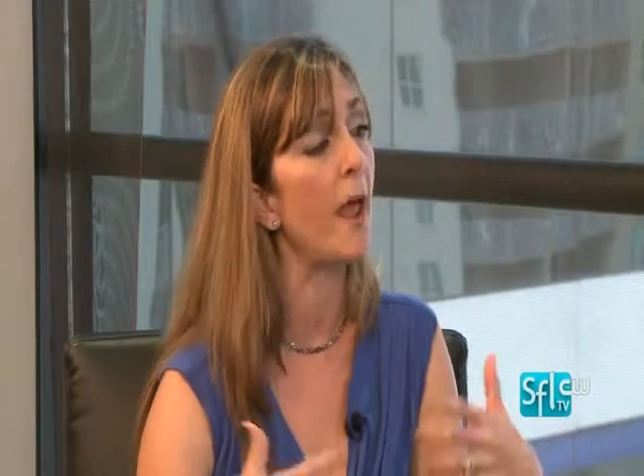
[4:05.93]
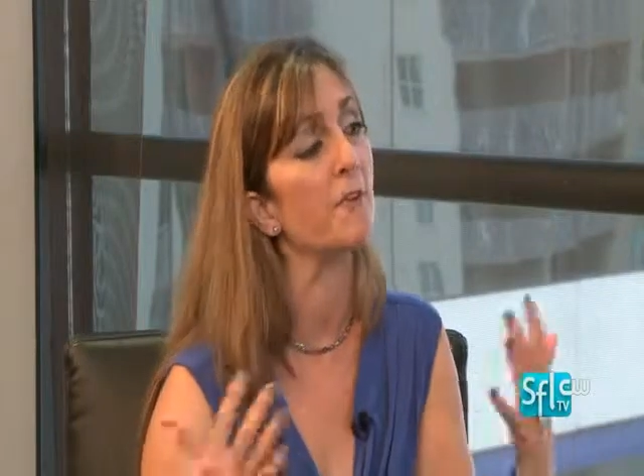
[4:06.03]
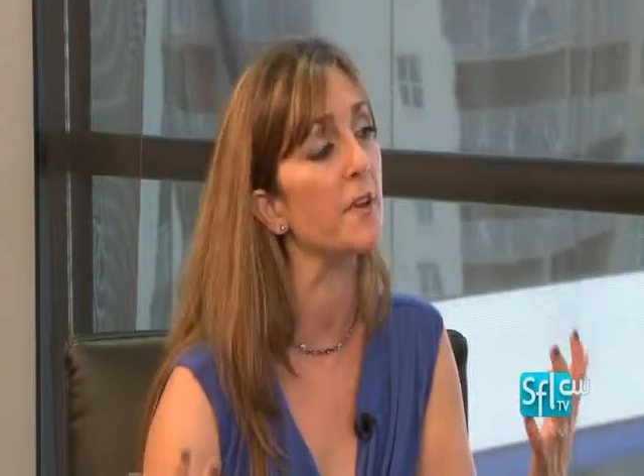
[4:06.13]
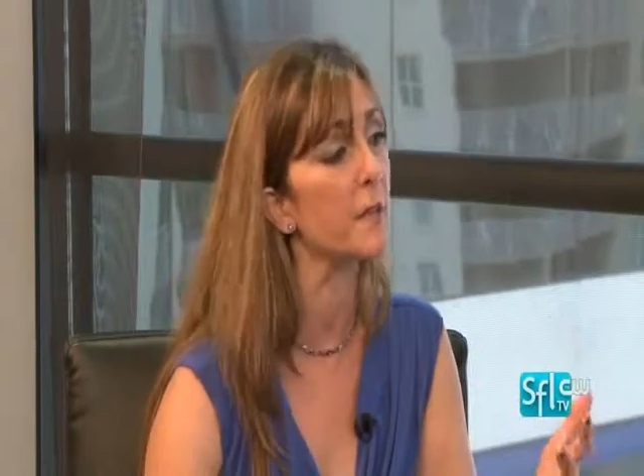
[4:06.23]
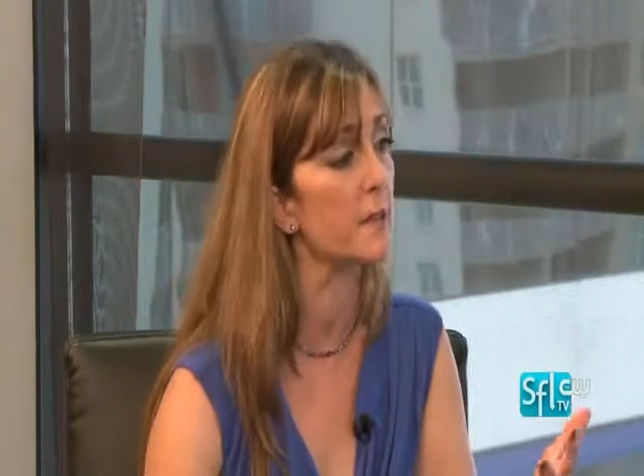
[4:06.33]

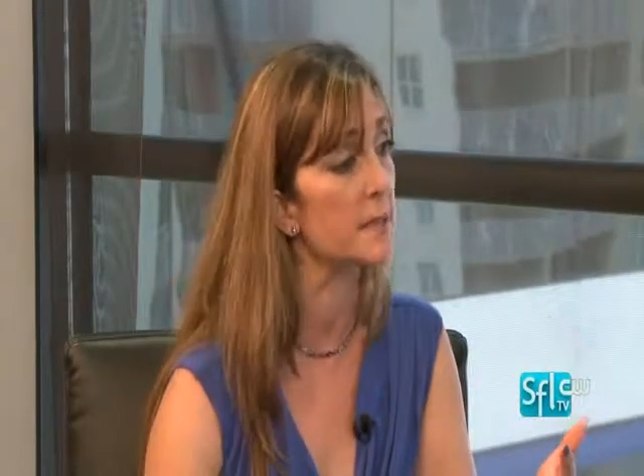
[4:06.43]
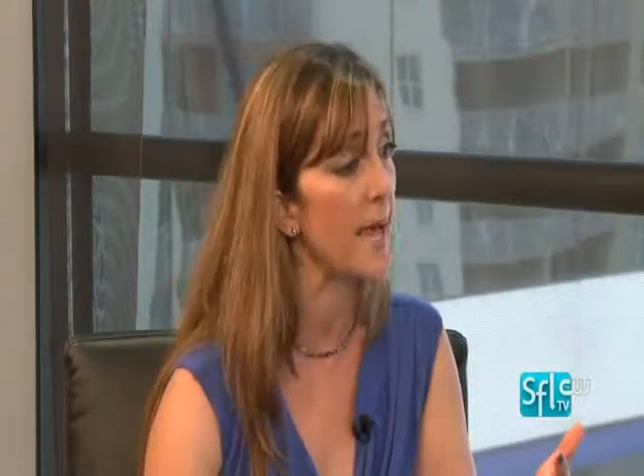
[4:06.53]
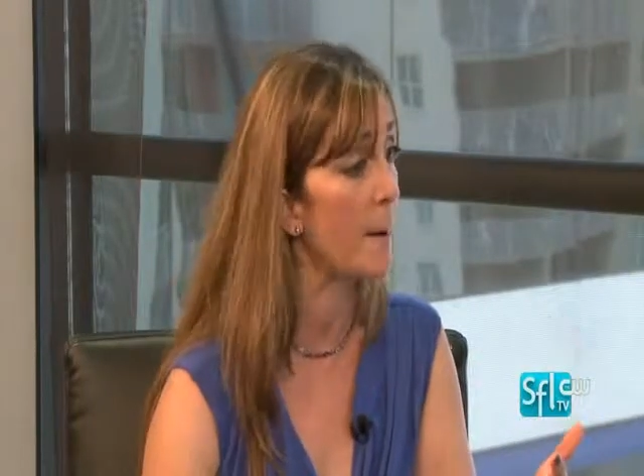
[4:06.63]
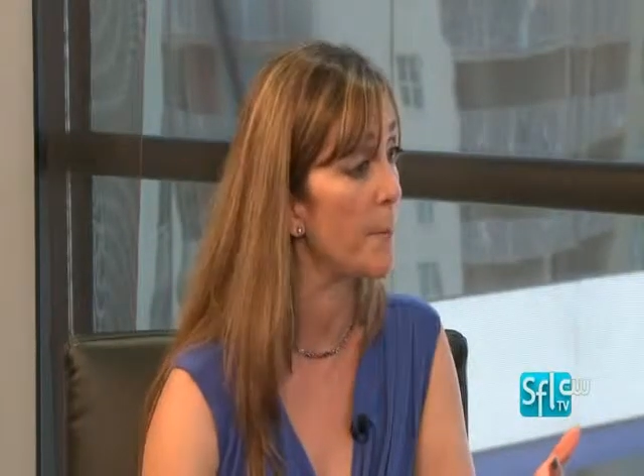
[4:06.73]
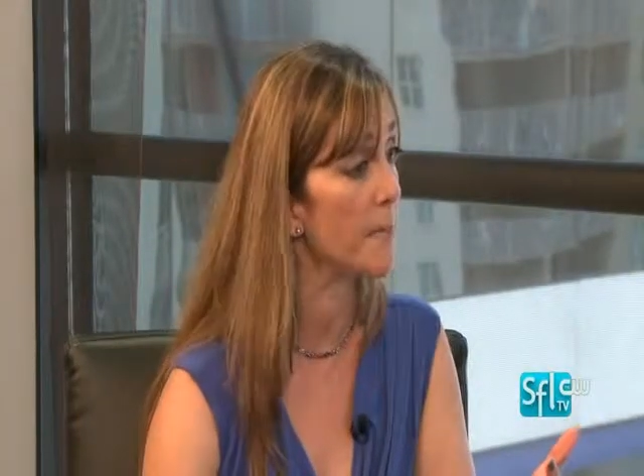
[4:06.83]
everything that's
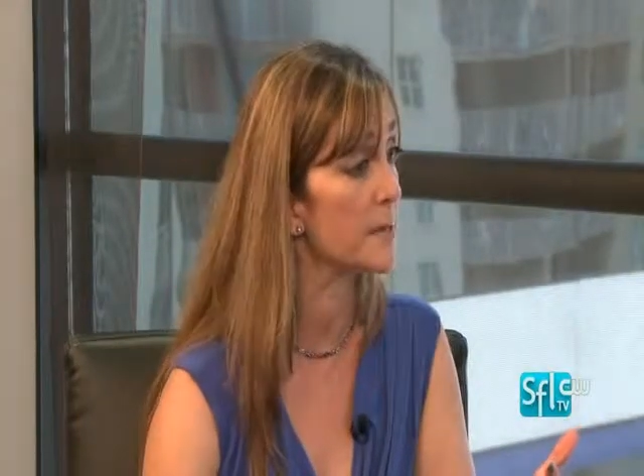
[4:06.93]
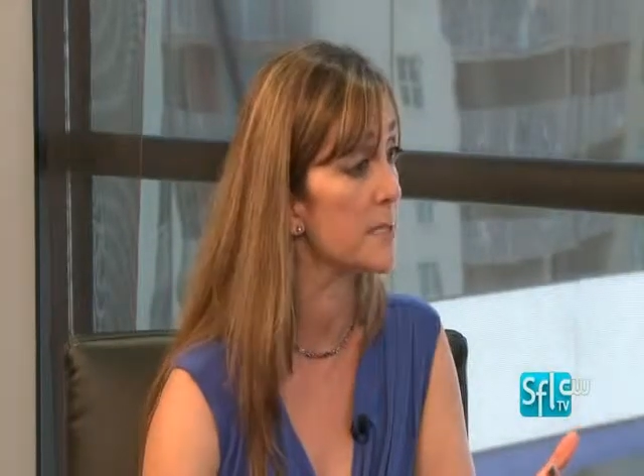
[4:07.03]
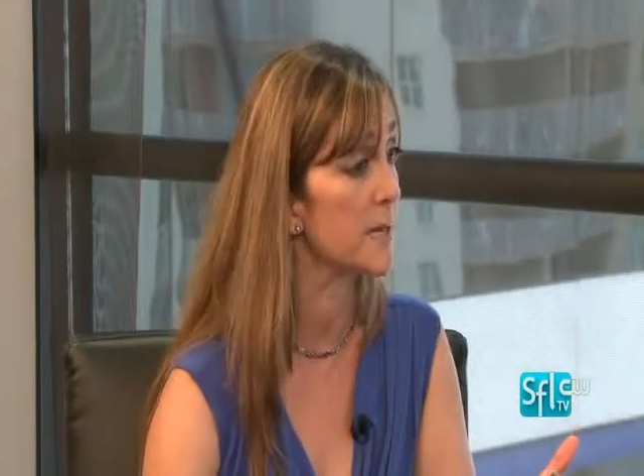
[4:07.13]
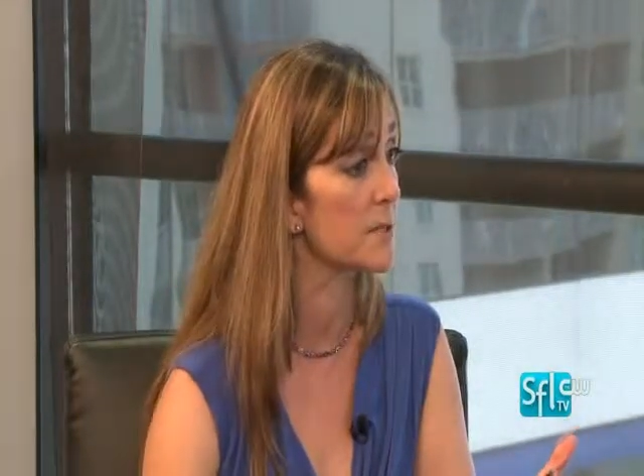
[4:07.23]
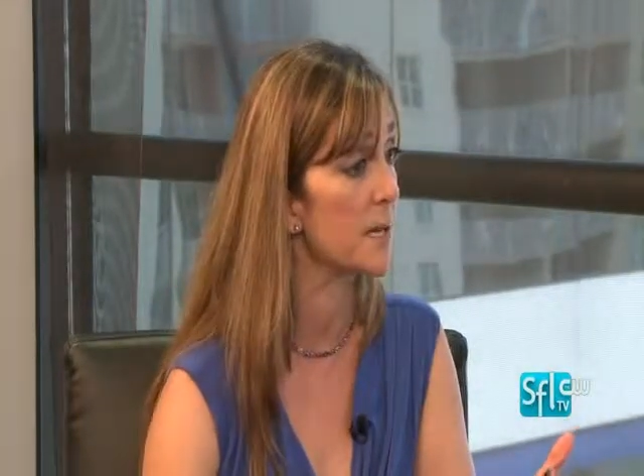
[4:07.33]
happening in the
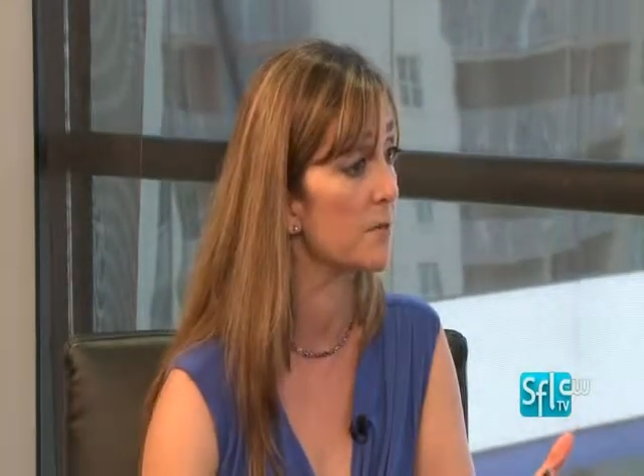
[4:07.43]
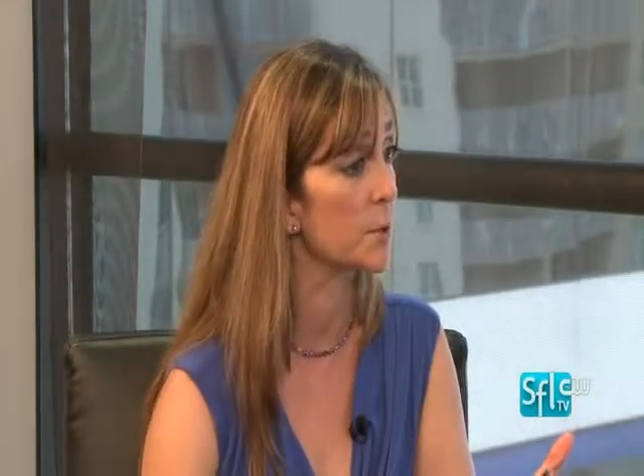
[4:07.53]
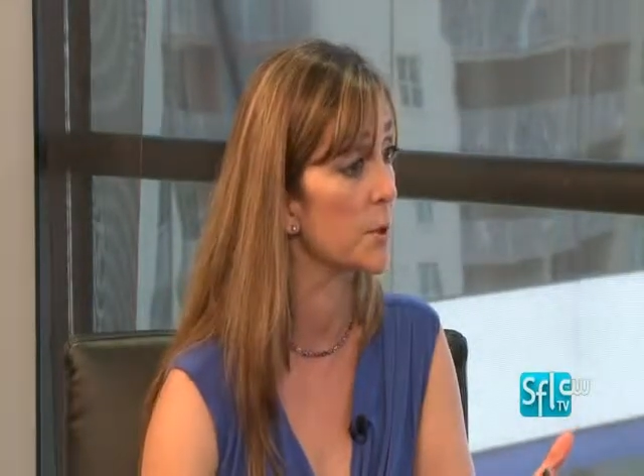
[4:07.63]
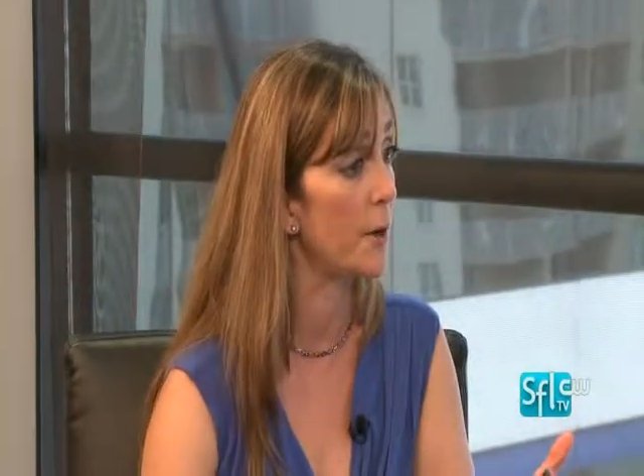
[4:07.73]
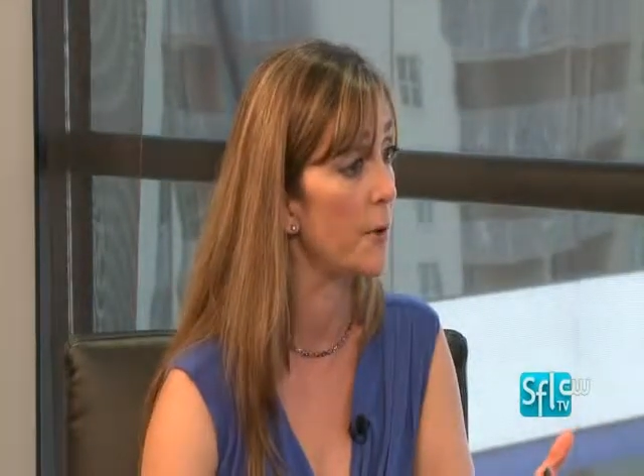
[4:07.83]
downtown
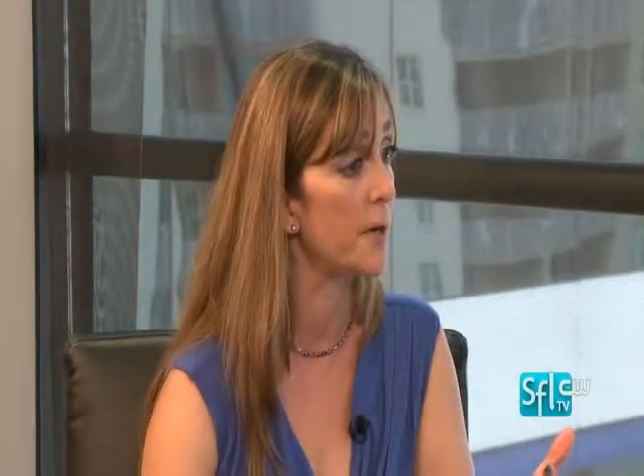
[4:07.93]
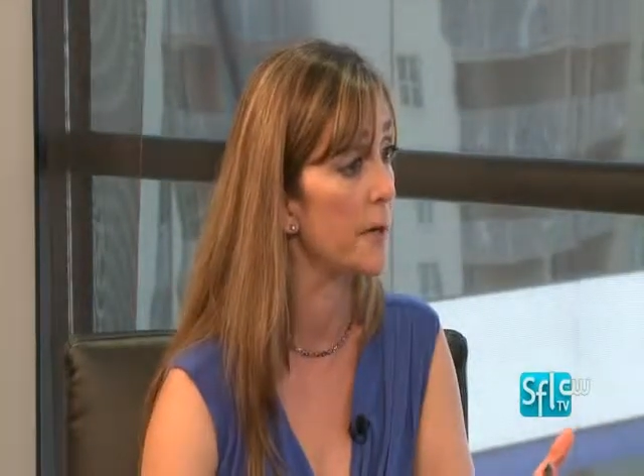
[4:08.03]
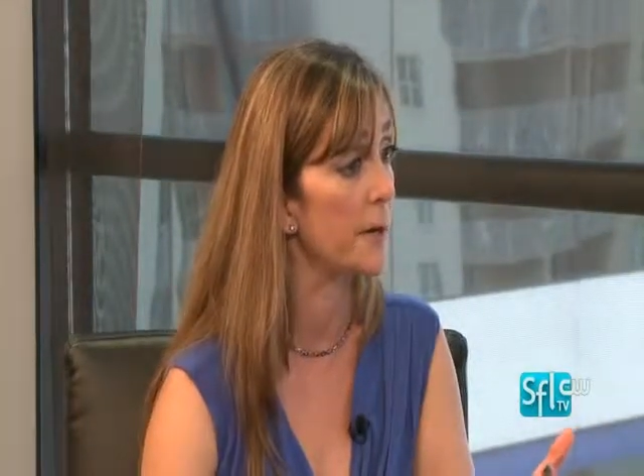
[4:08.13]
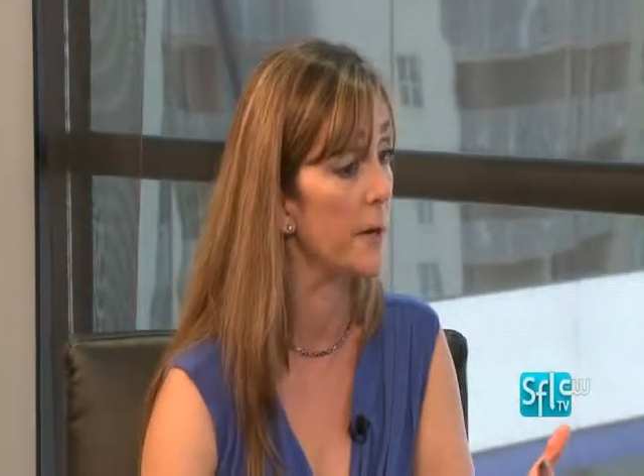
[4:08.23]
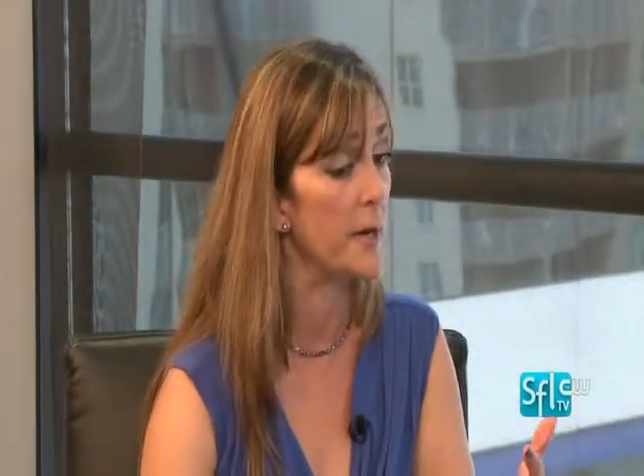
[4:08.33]
Fort Lauderdale
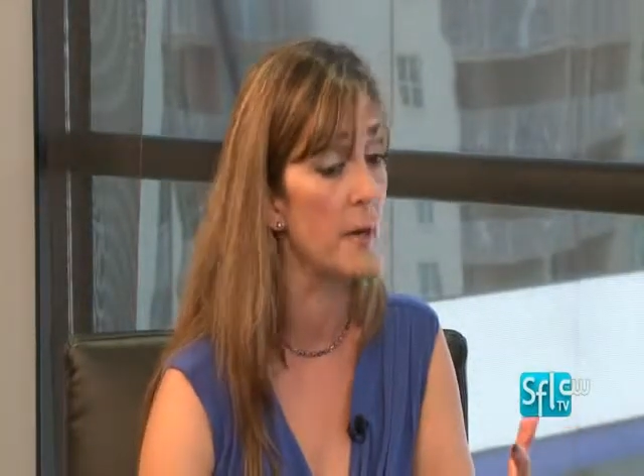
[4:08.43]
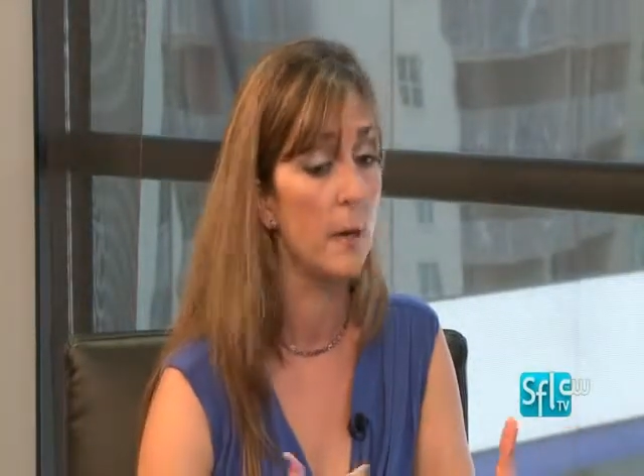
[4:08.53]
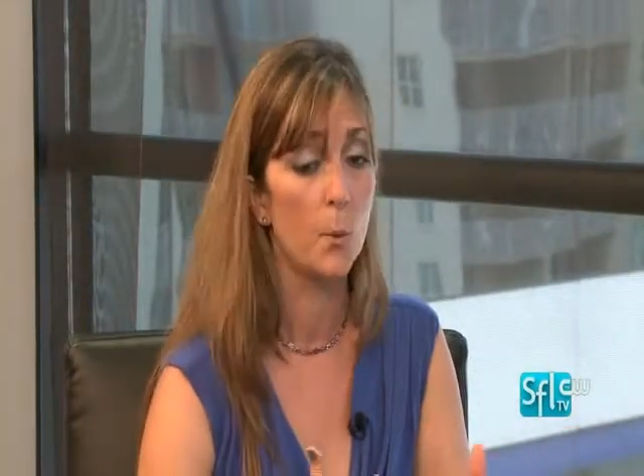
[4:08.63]
area.